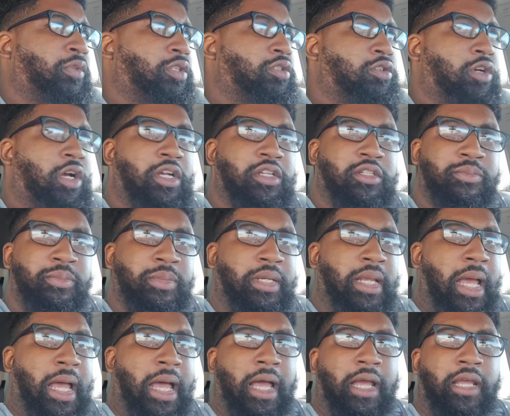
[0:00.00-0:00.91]
Trust
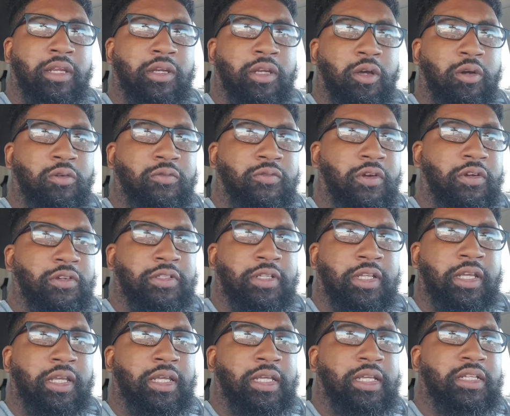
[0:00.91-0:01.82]
me, I know
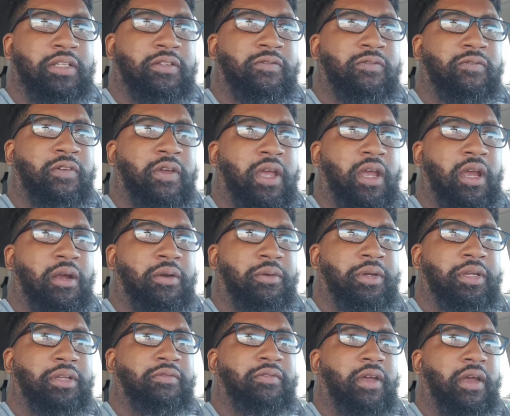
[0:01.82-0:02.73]
firsthand, it's
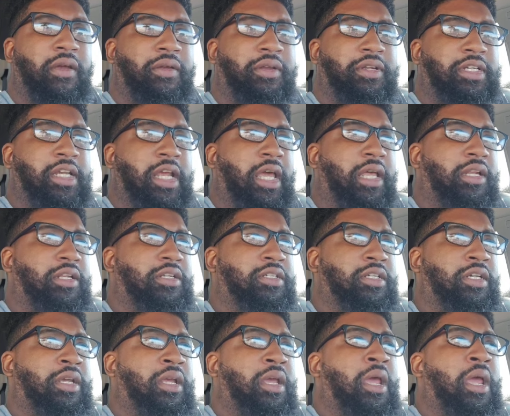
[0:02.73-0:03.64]
very, very
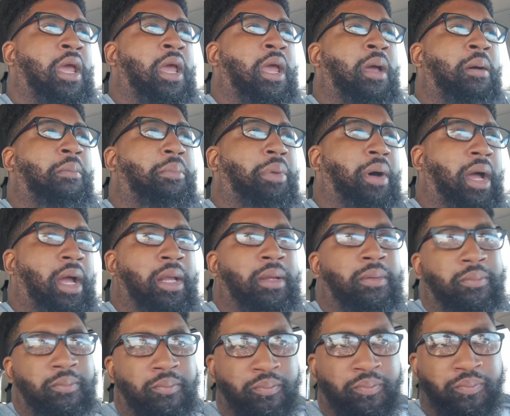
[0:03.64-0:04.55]
challenging.
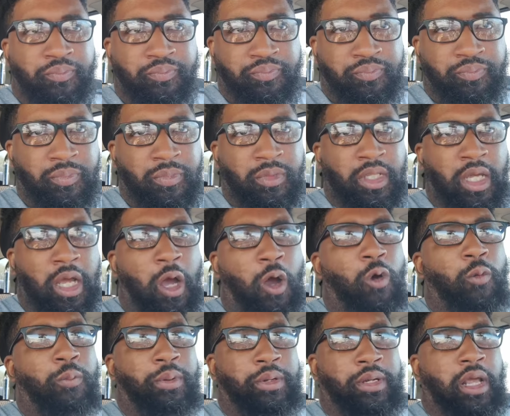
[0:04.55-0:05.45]
But the
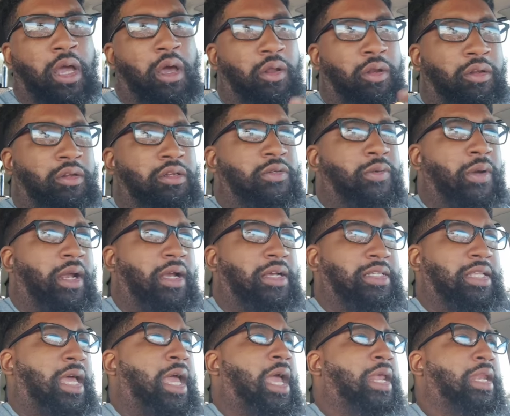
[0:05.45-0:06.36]
hope in all of this, right,
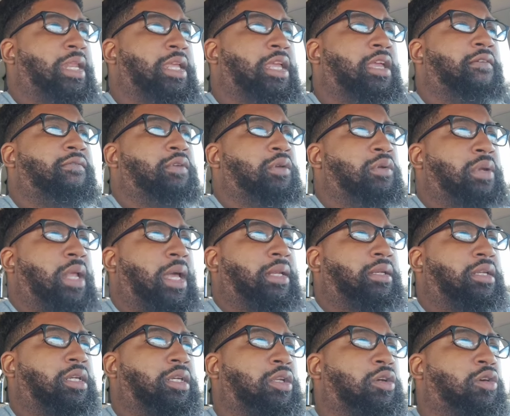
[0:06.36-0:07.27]
because I had to give you
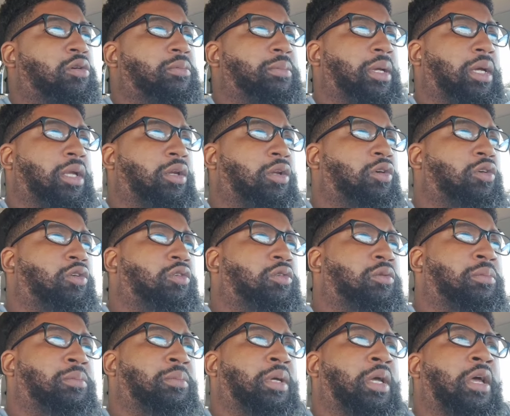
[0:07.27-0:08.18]
like the doom and
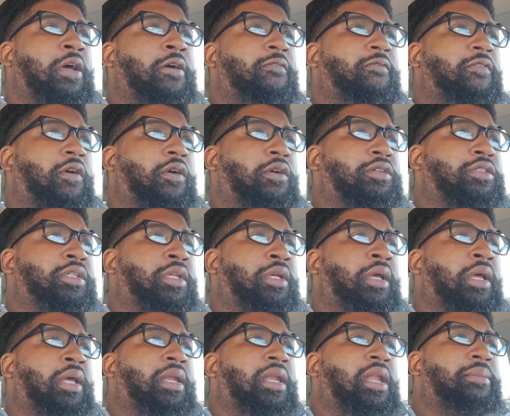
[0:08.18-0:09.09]
gloom first.
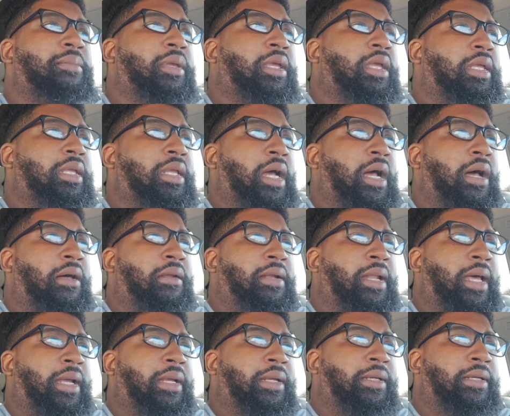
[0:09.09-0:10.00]
Let me give y'all
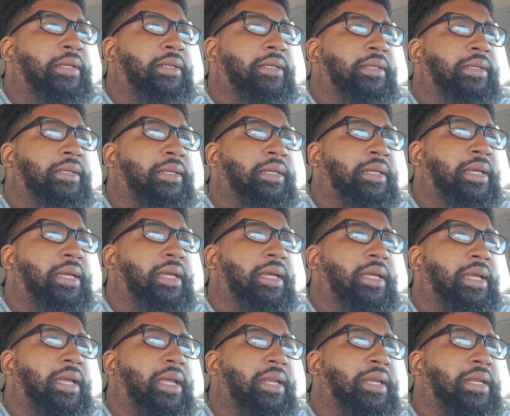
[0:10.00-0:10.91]
like,
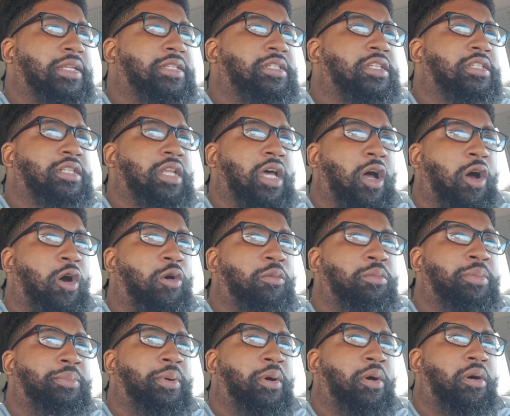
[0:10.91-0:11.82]
this is the
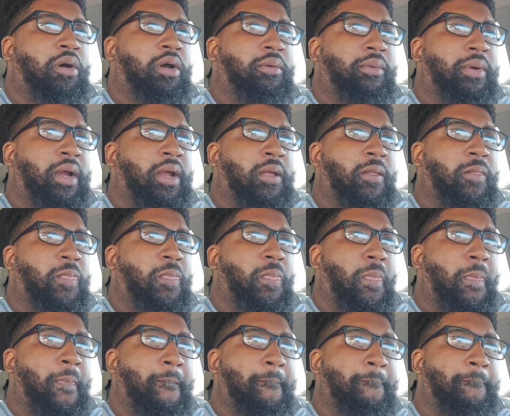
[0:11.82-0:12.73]
hope part, right?
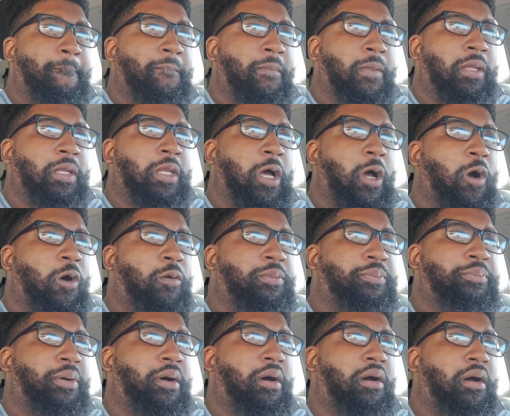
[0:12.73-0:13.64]
The
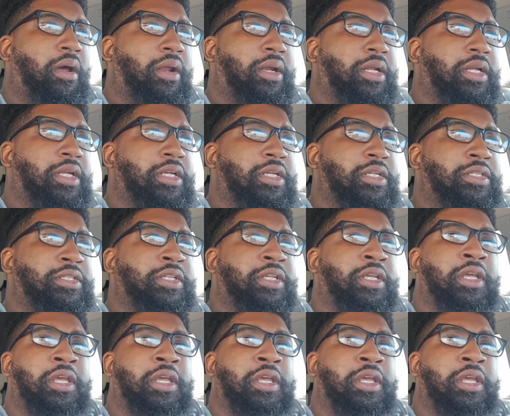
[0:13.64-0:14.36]
hope part is,